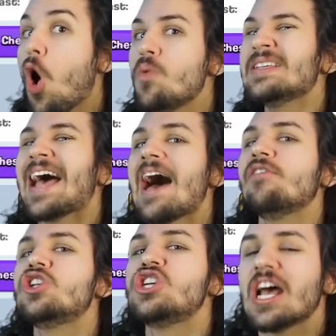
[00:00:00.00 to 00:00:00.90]
always have
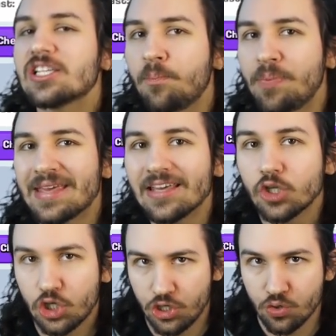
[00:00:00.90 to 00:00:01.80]
a chest being
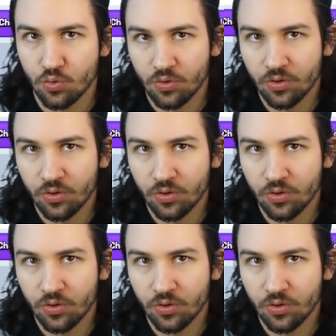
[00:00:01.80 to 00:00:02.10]
queued.